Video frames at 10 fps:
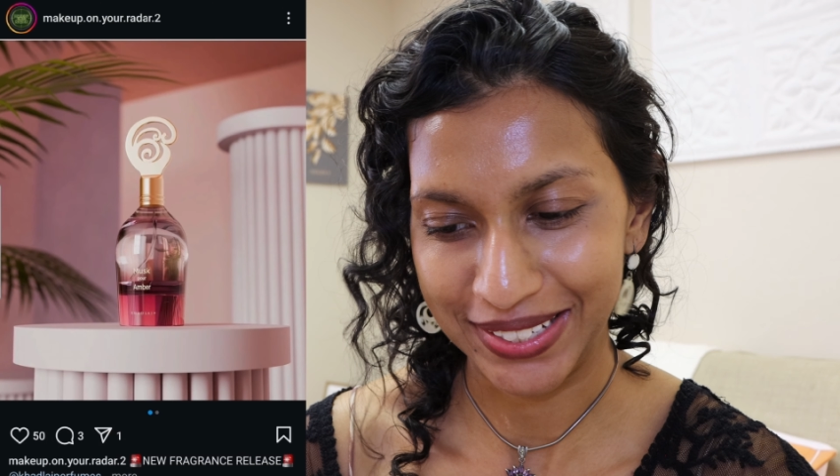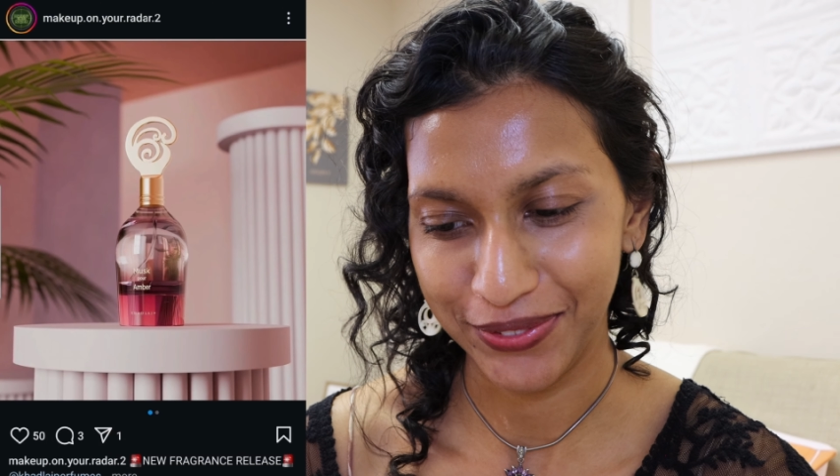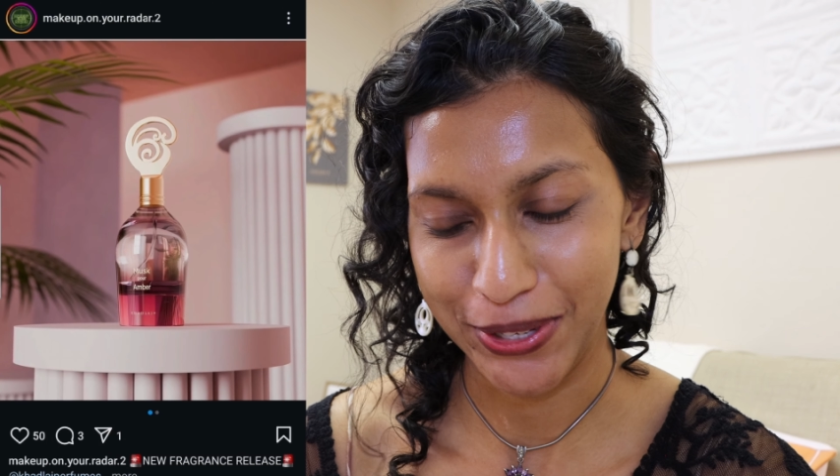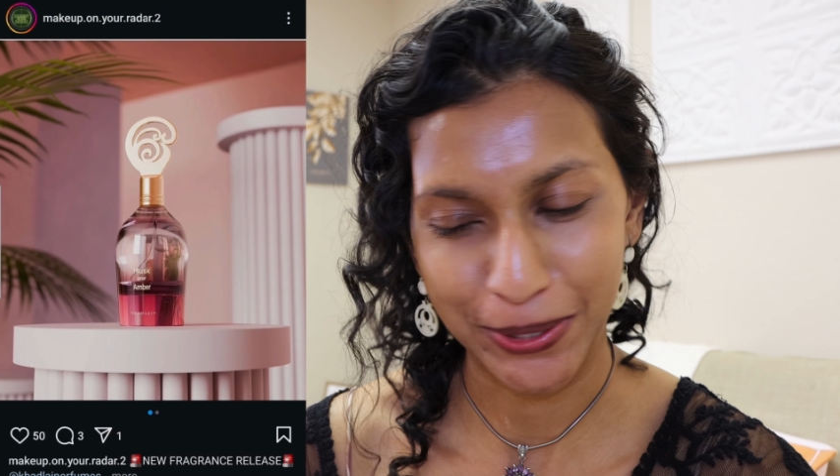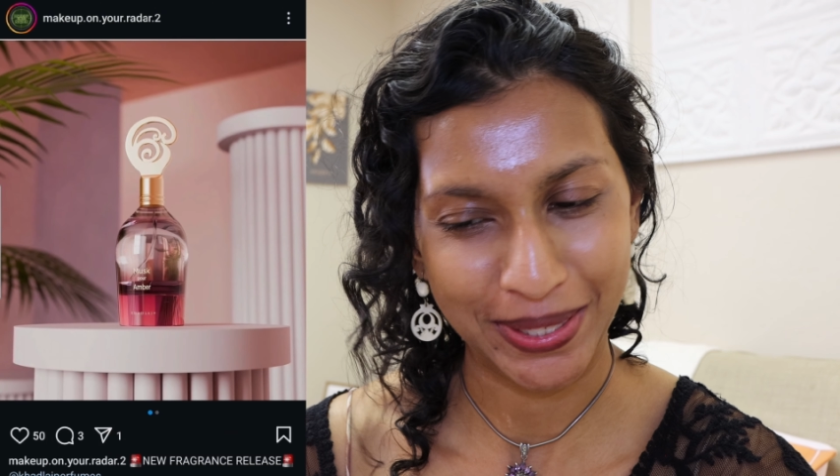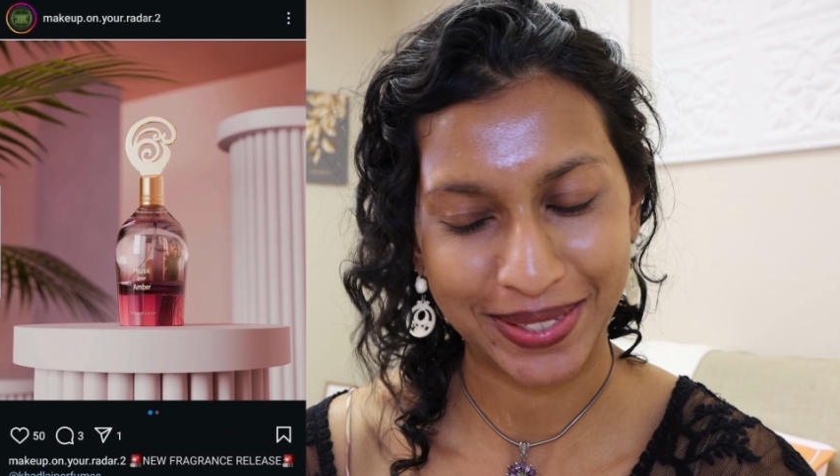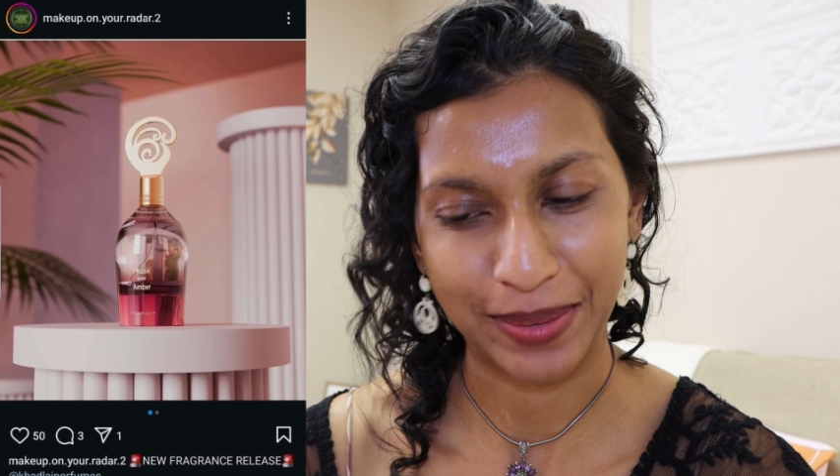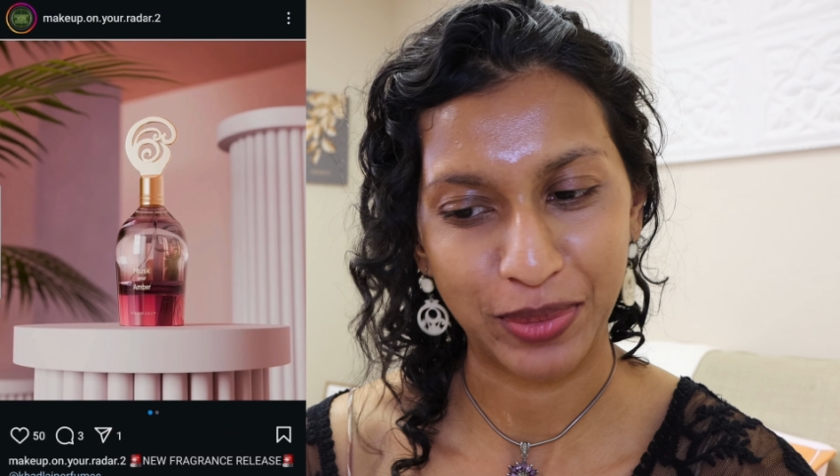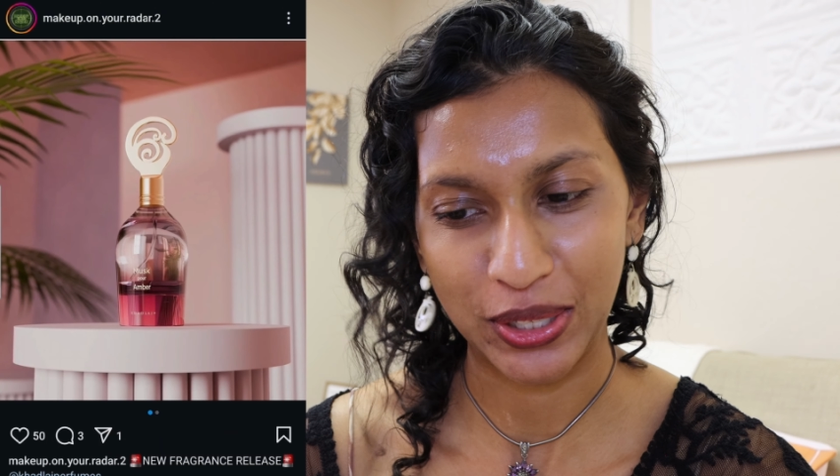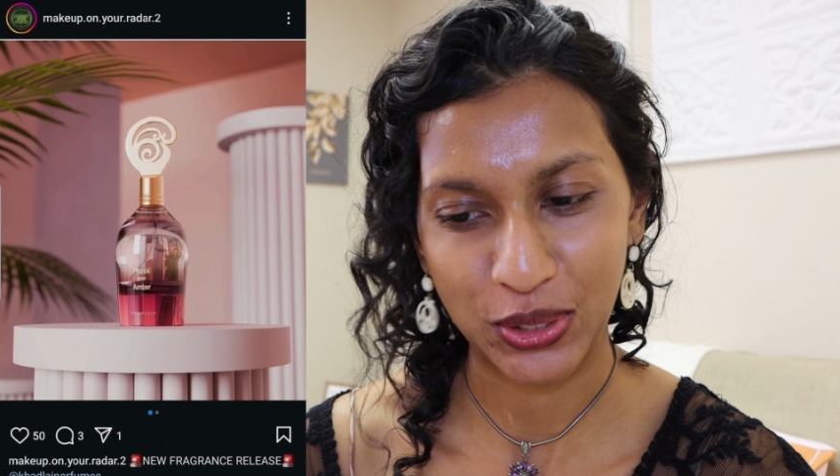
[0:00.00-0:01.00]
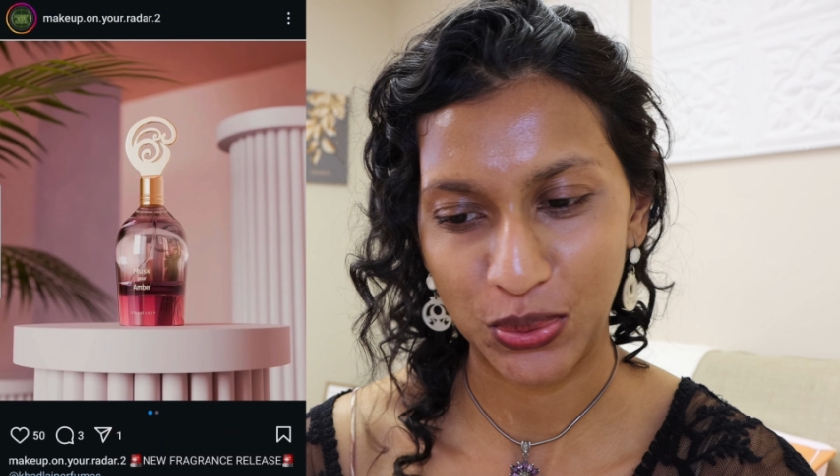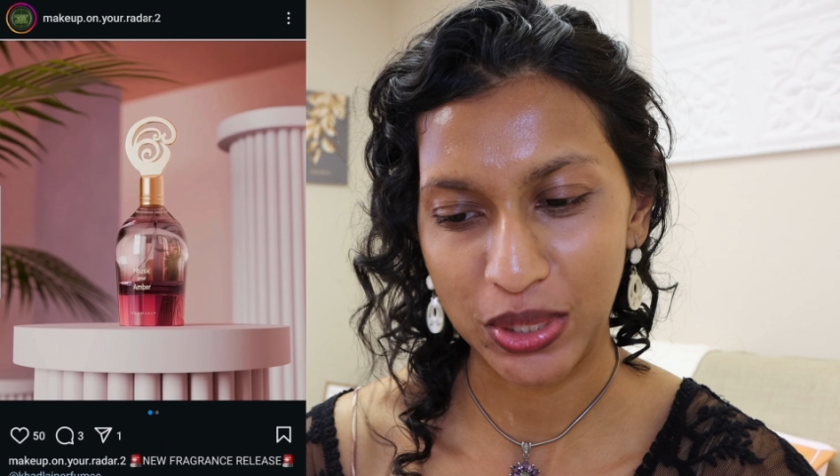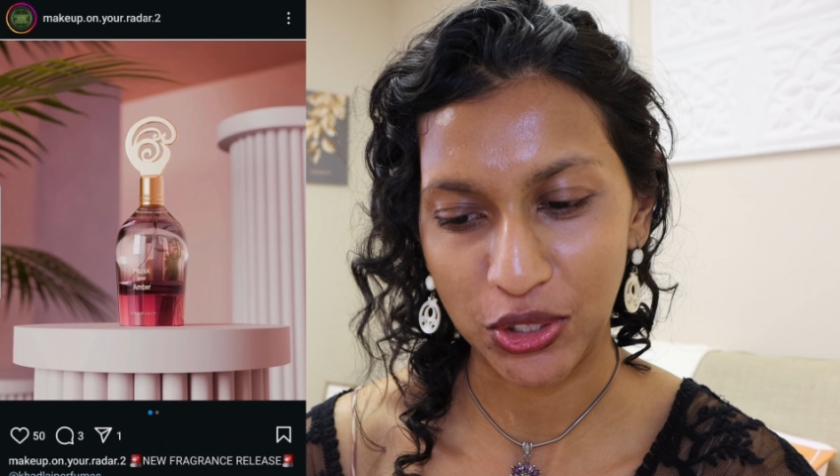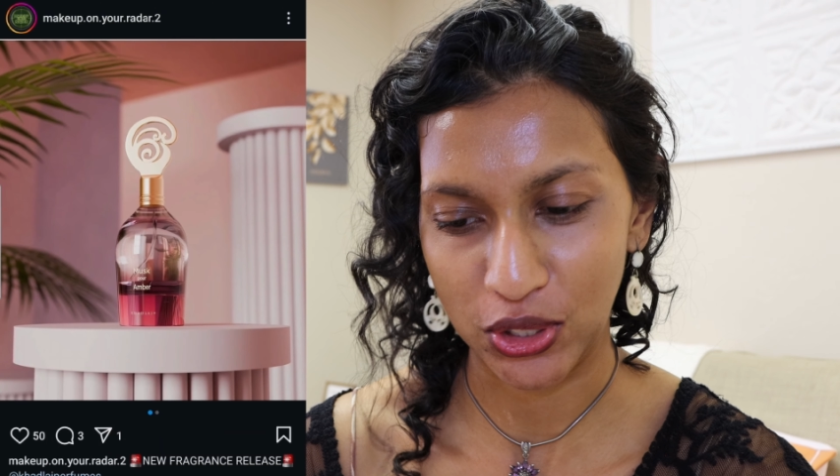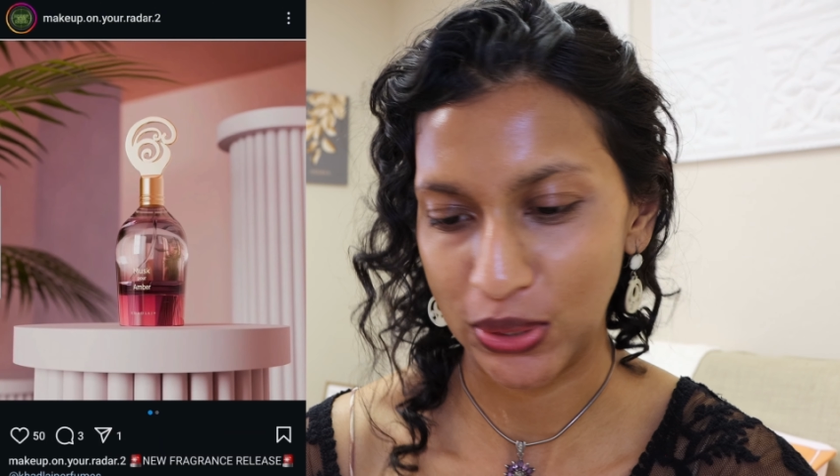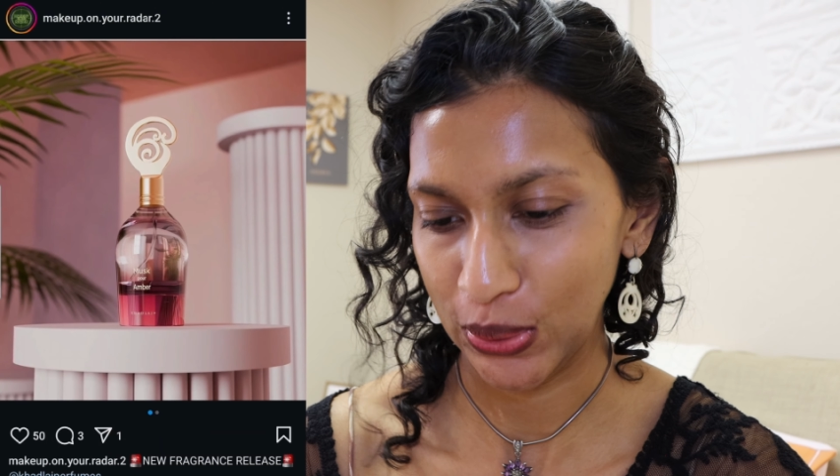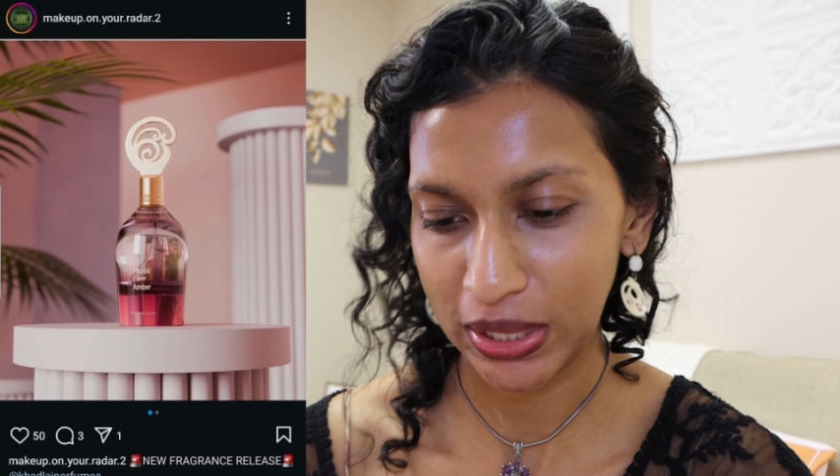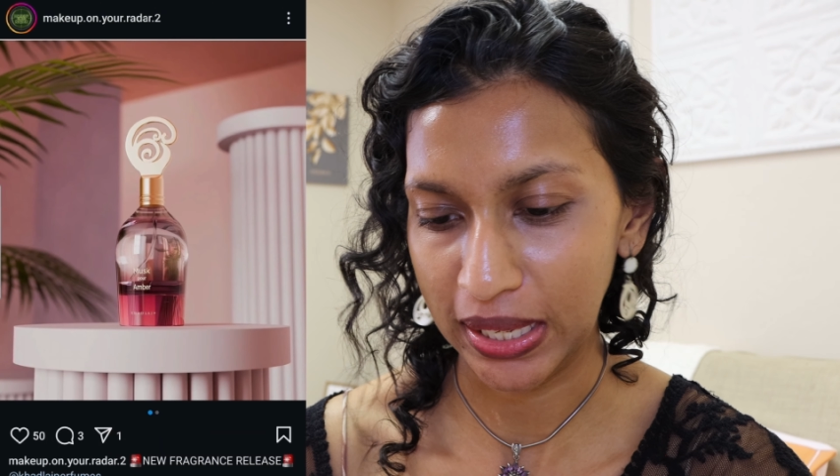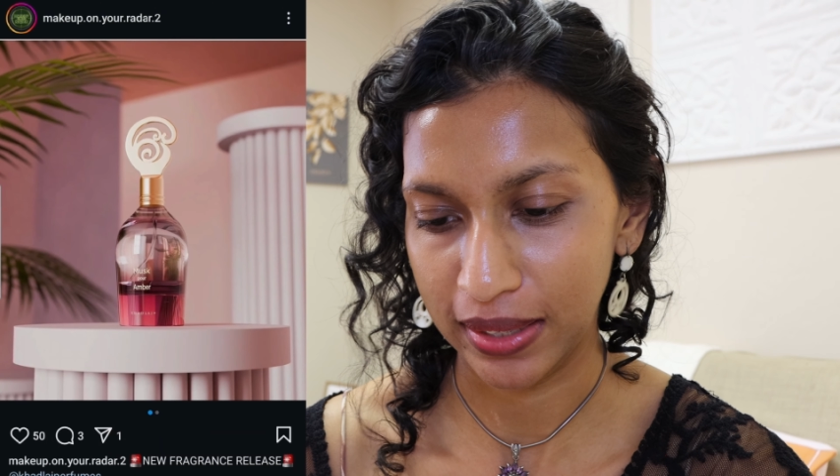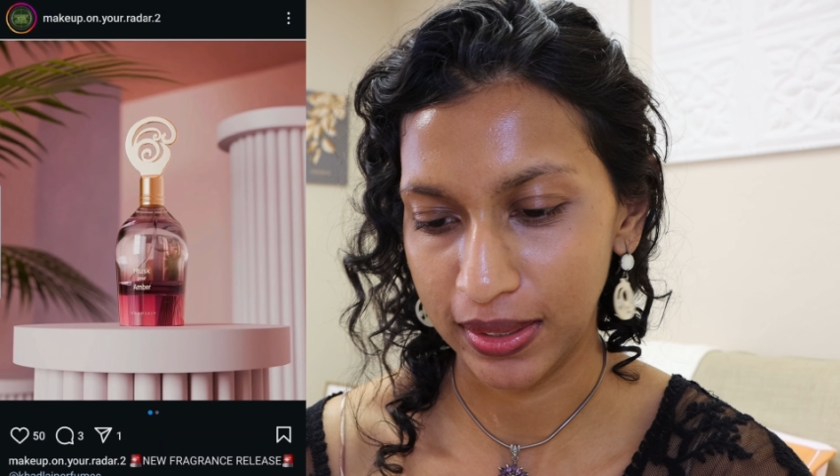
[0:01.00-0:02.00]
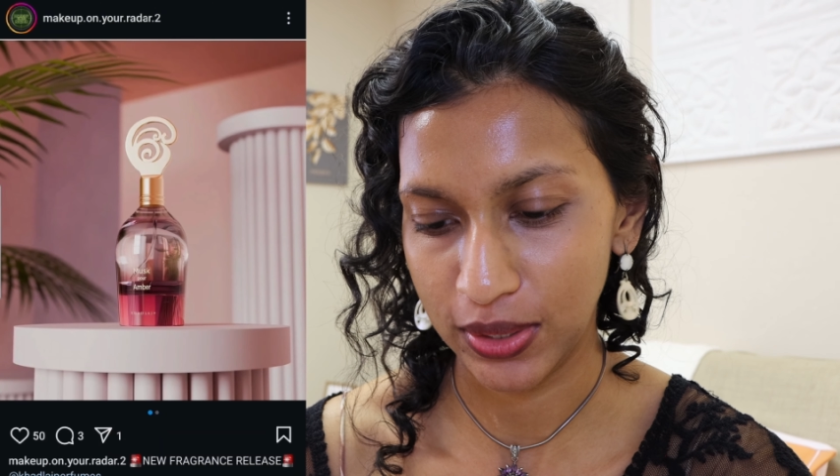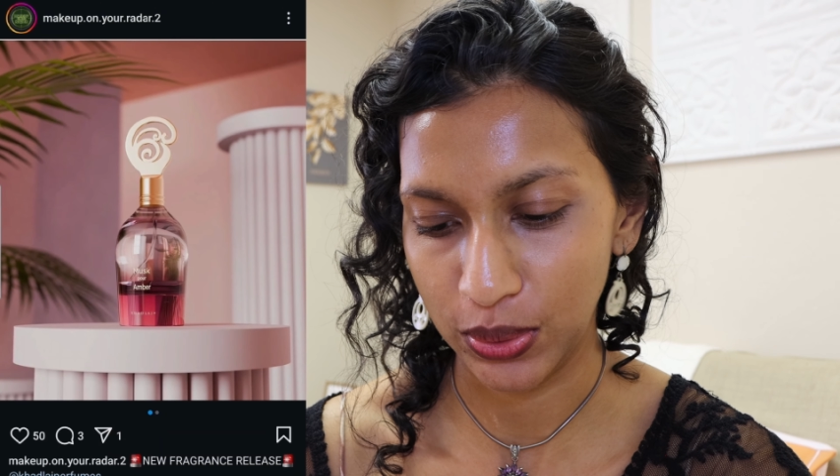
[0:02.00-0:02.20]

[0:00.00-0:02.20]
It feels like something sweet just looking at it.